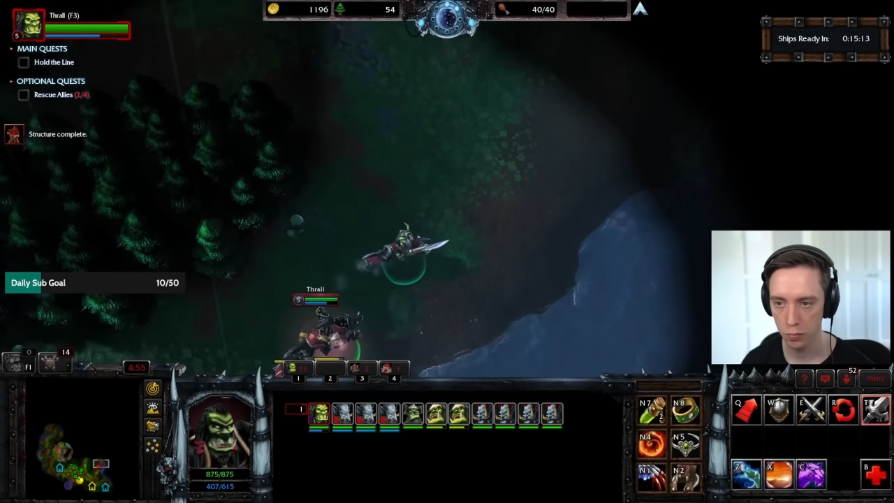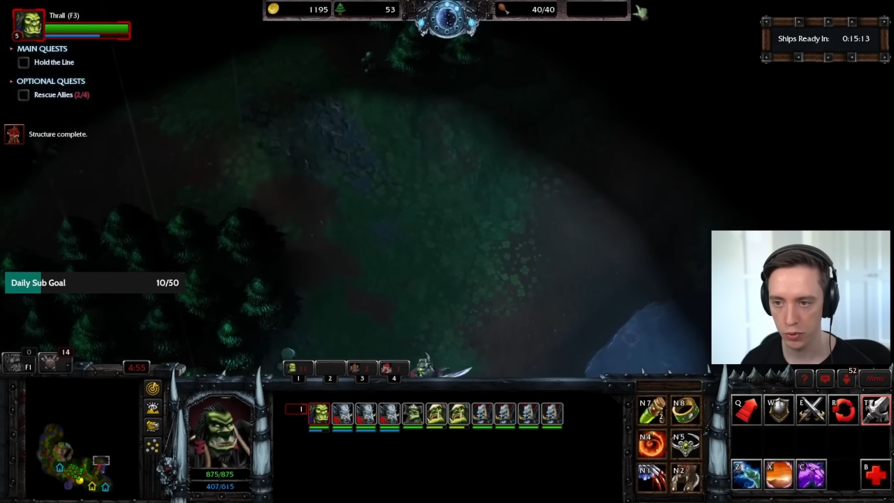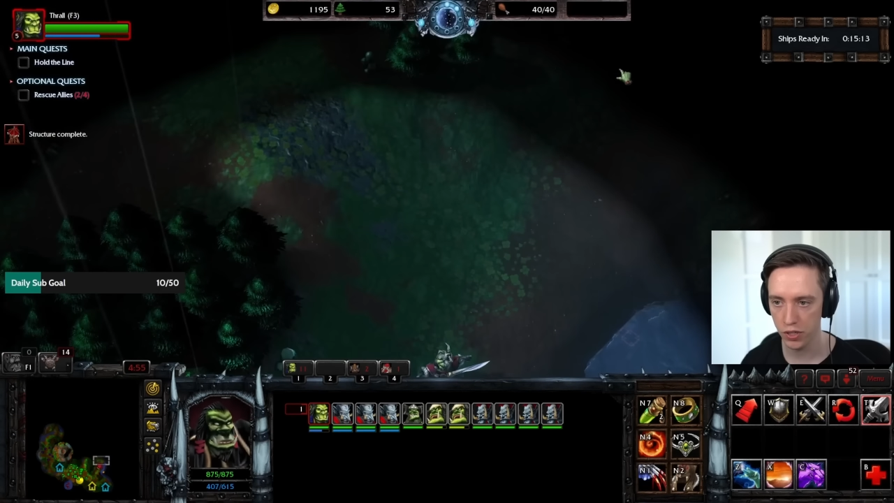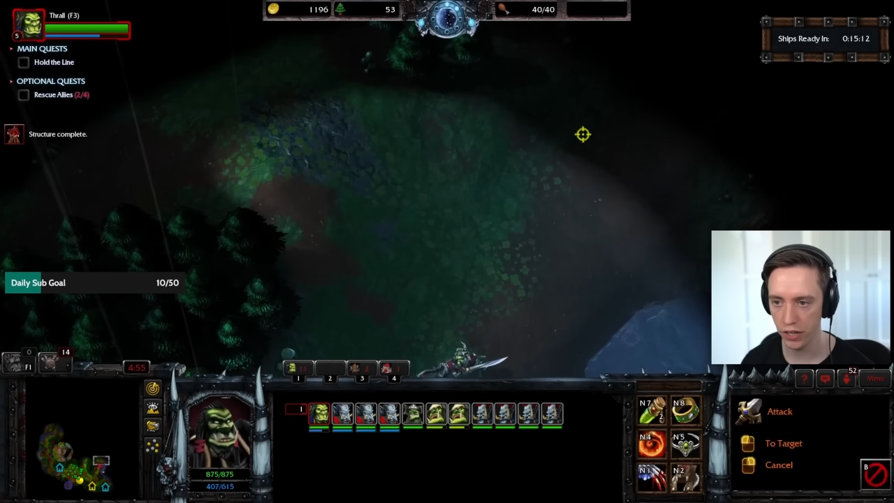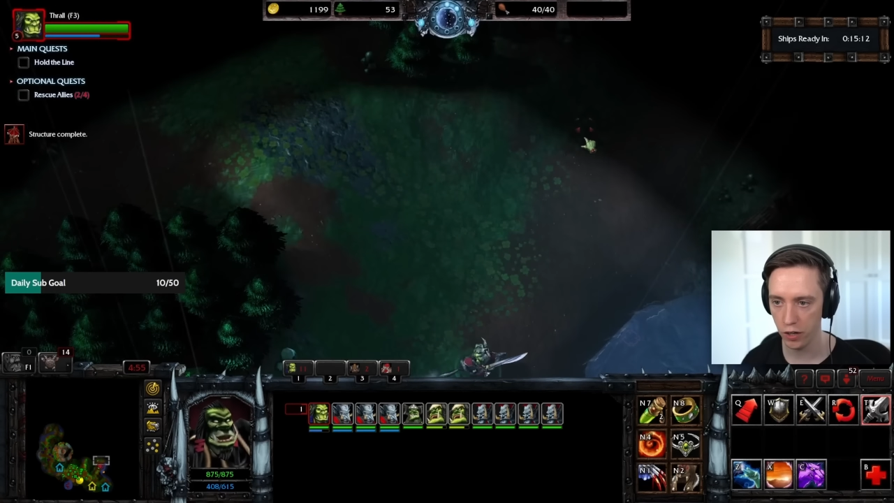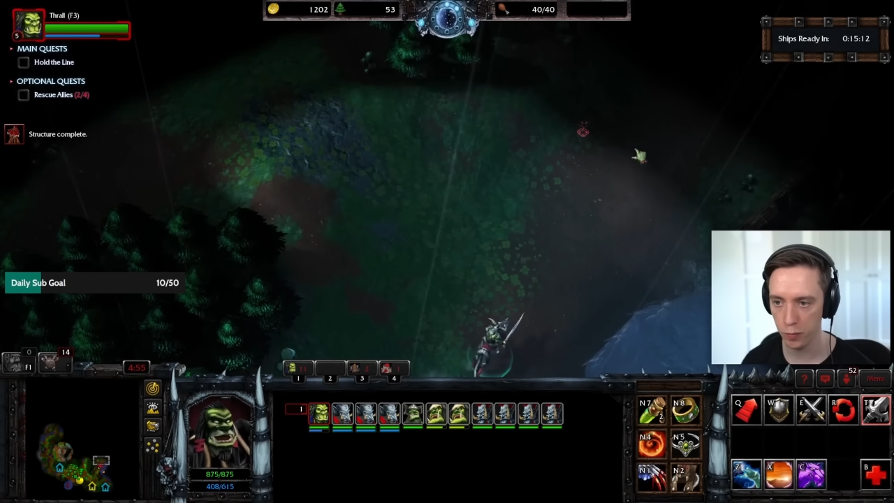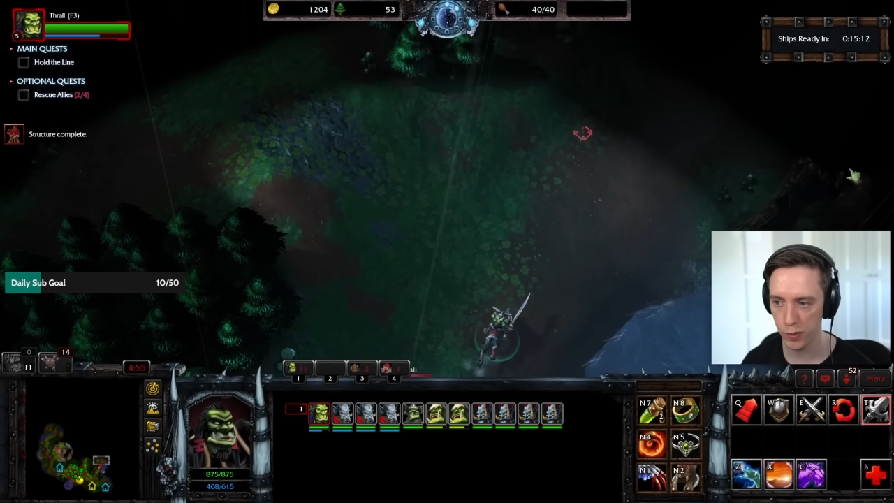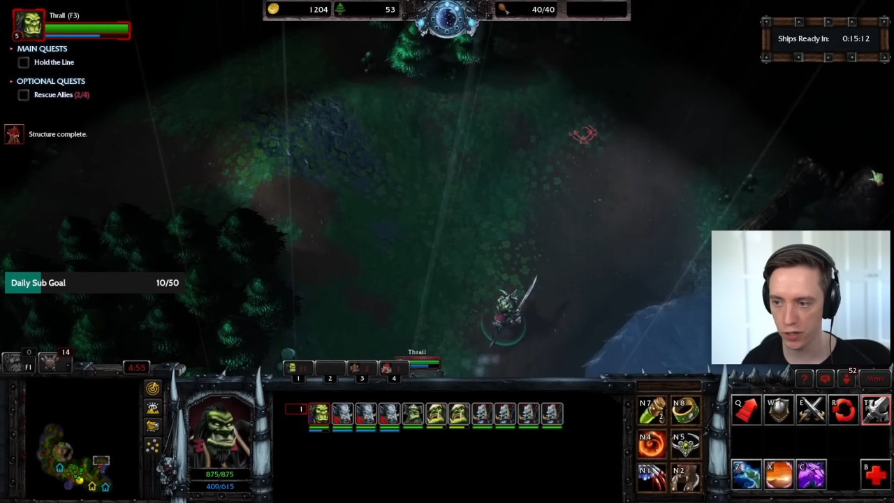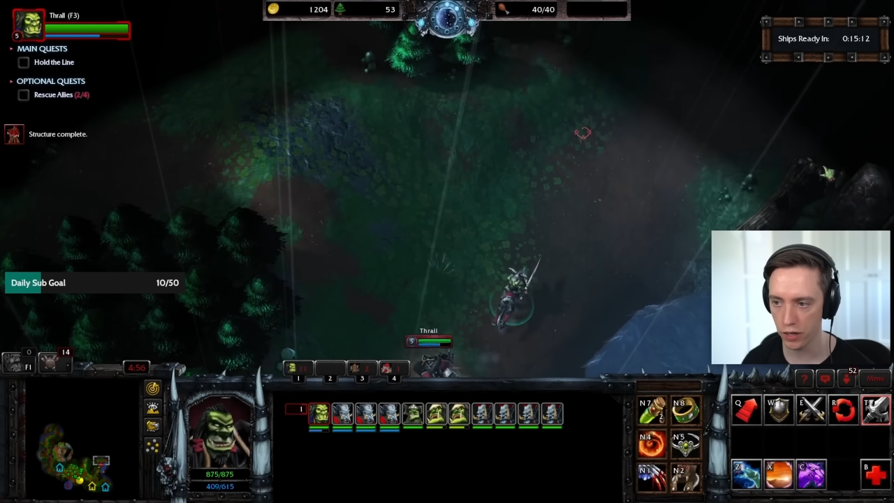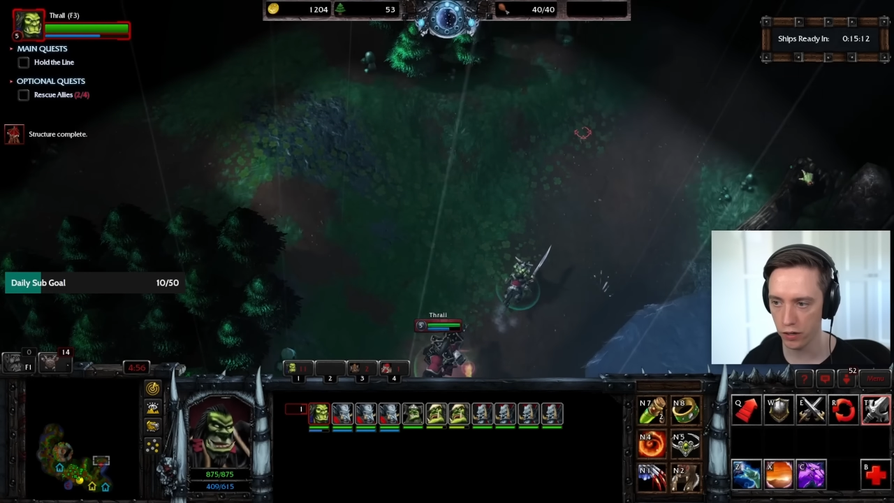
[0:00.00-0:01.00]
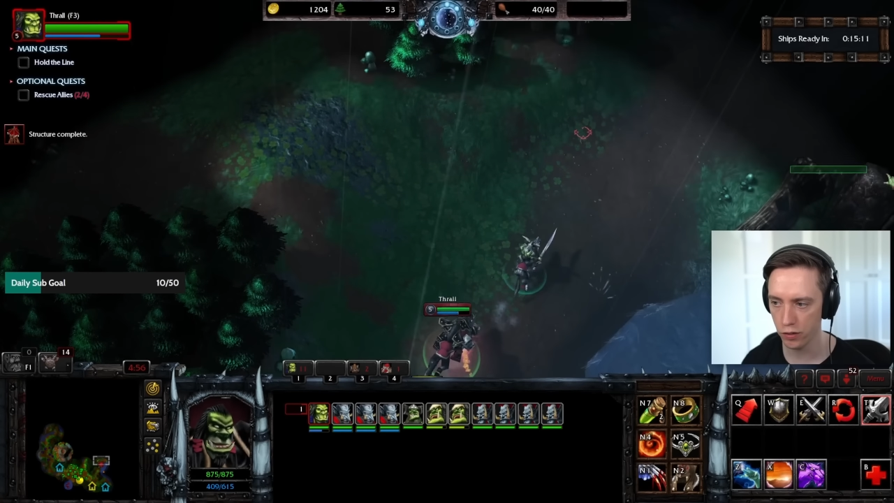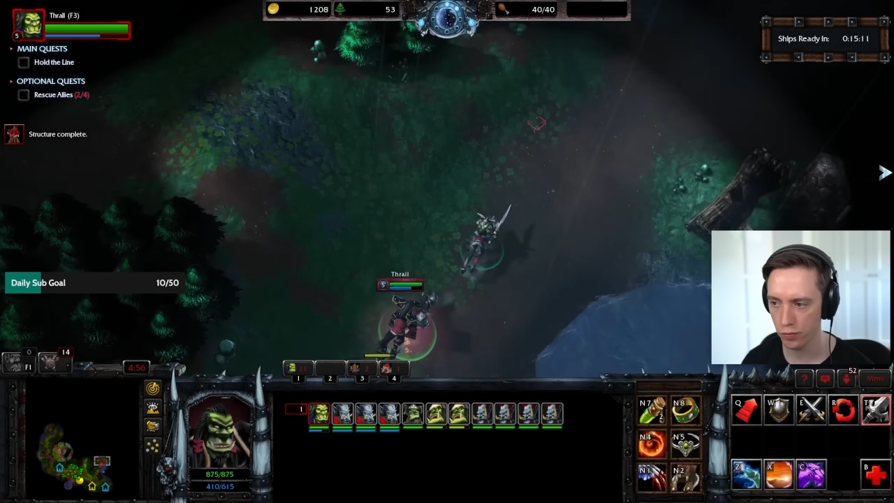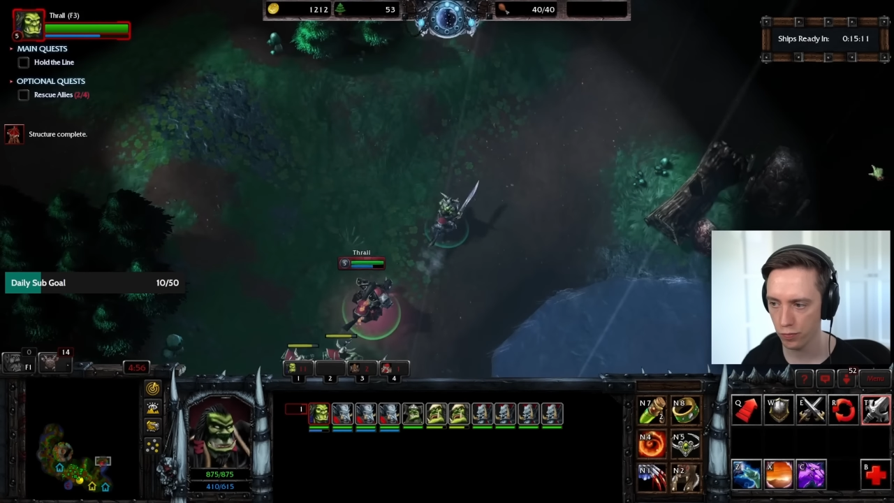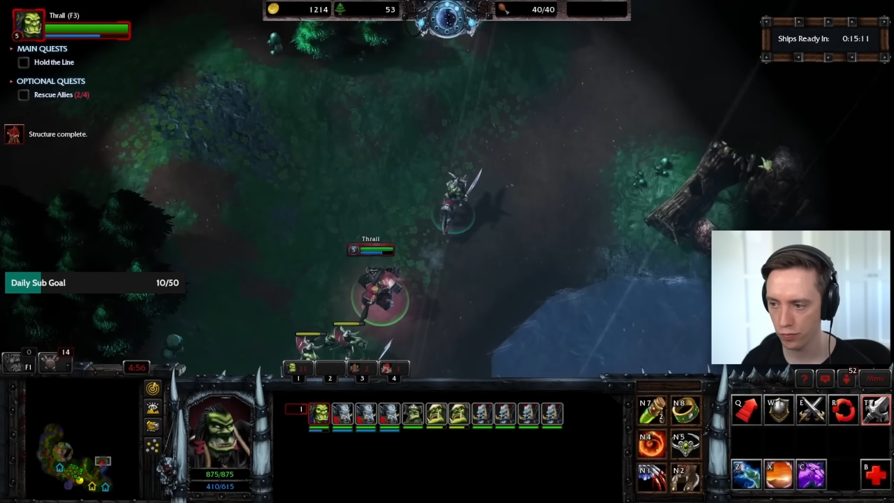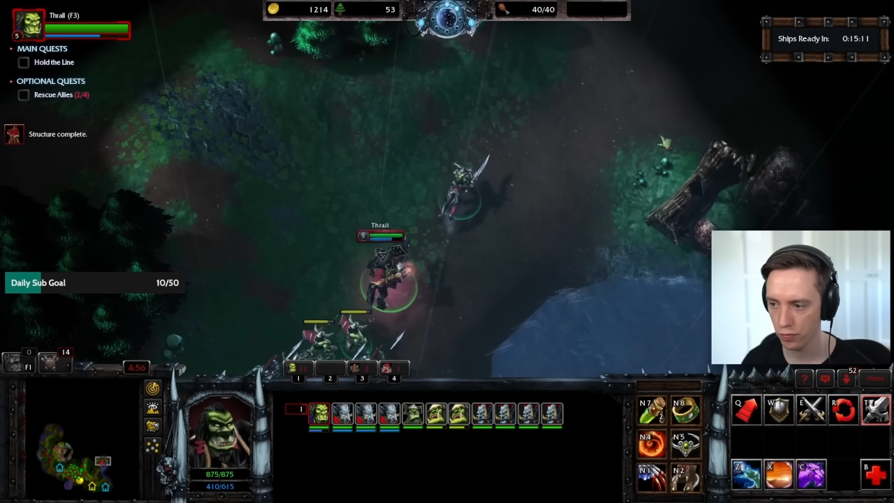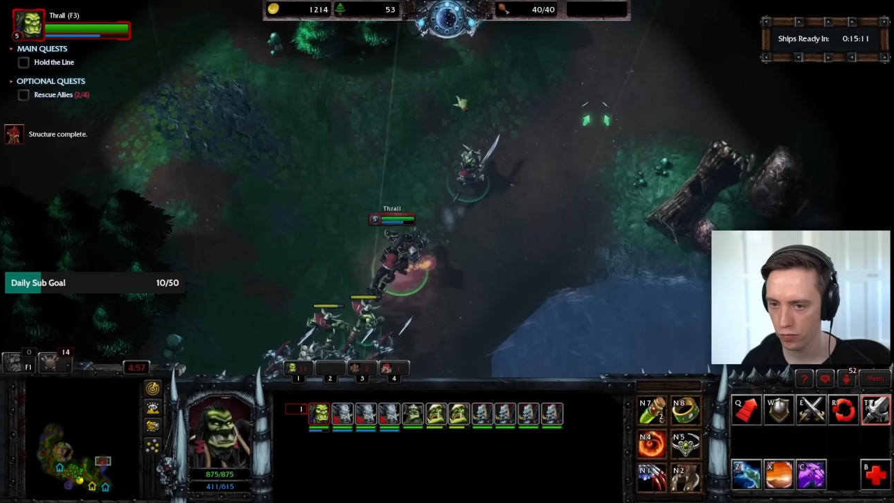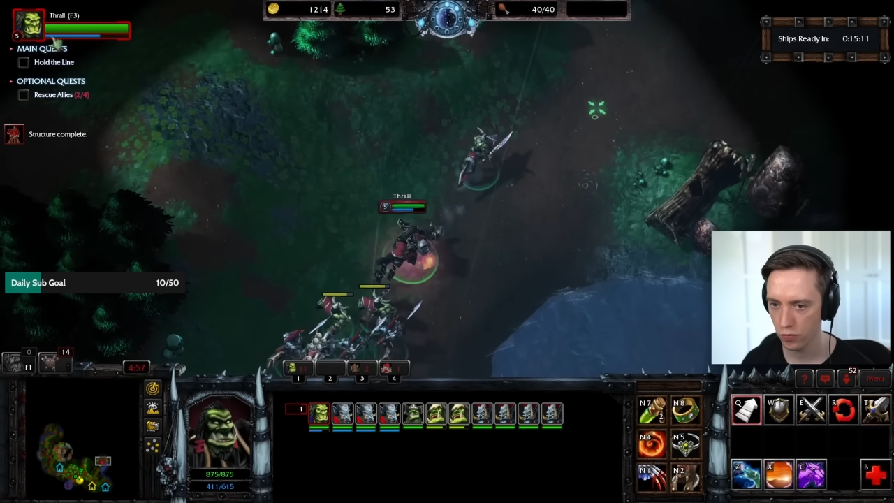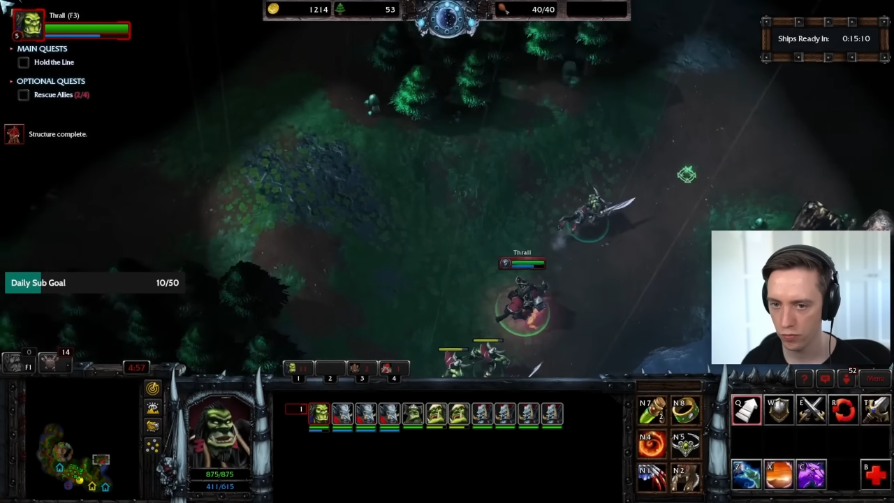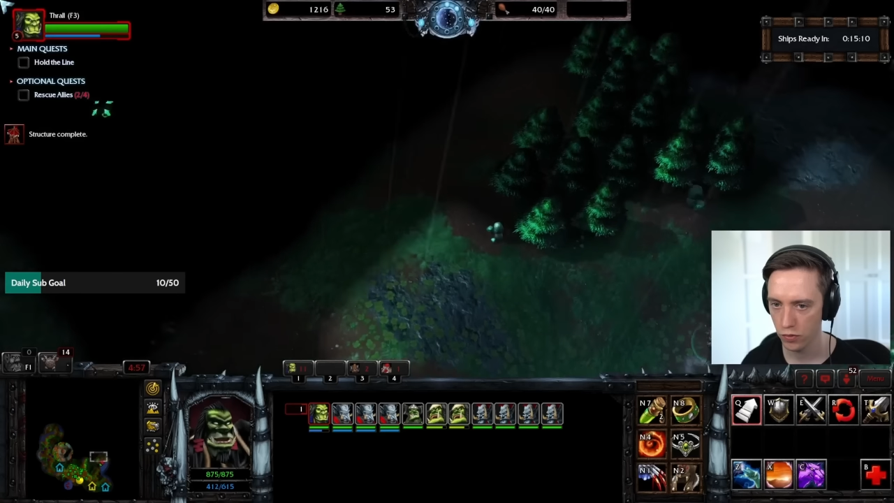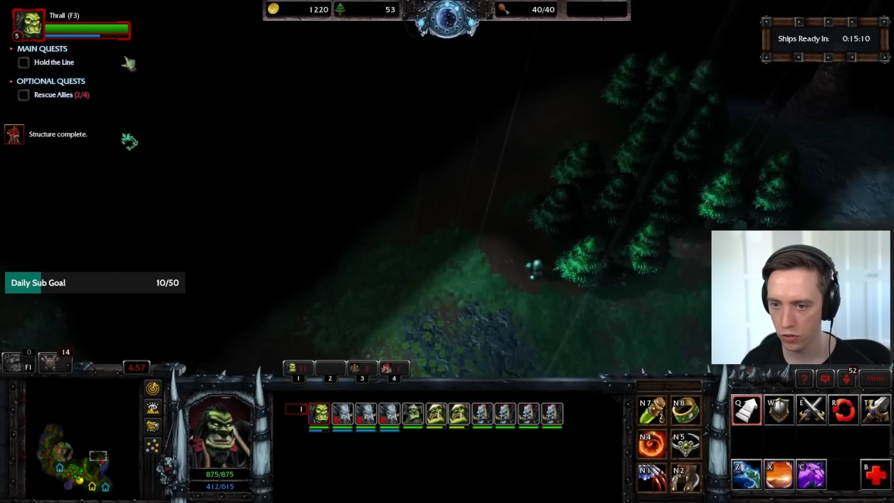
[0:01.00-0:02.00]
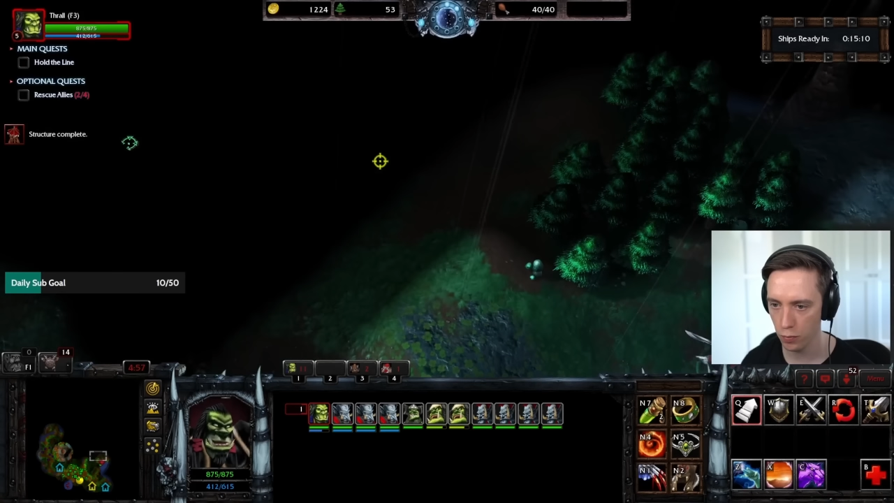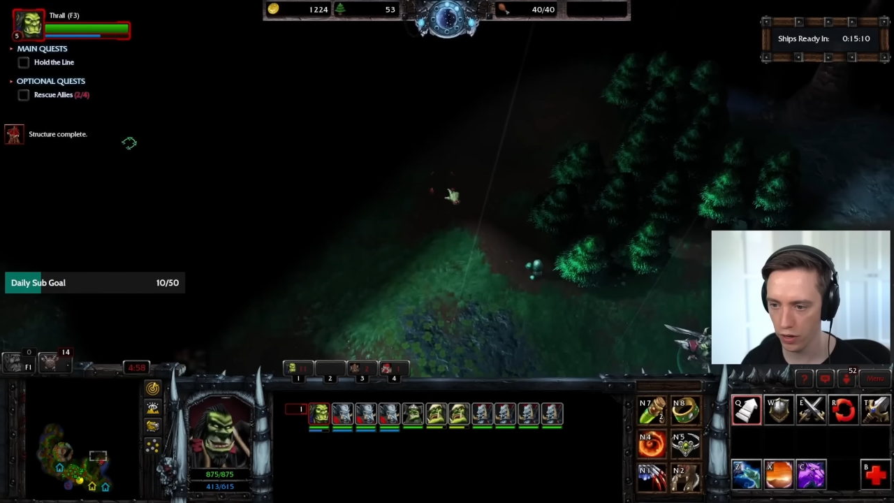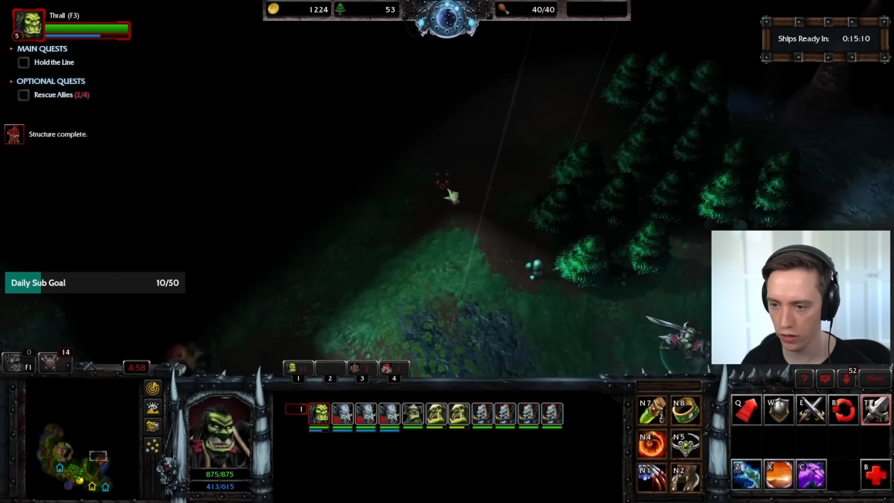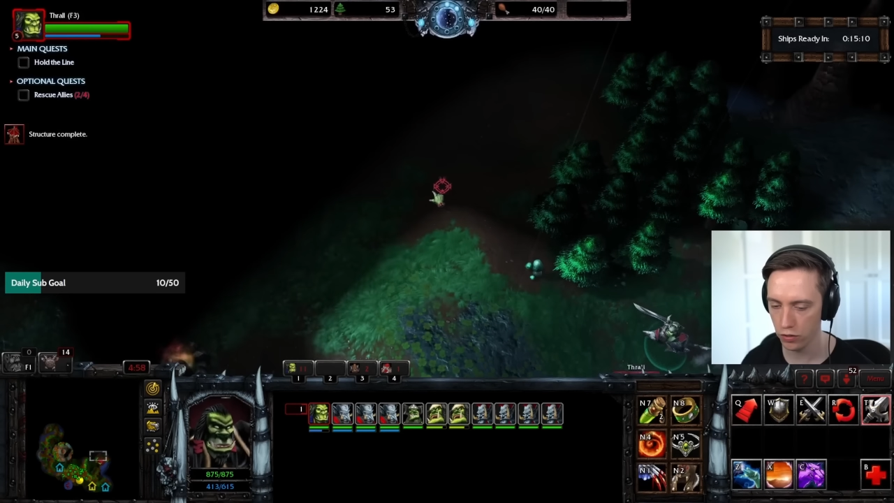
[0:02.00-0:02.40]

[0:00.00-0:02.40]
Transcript: Potato, potato. Tomato,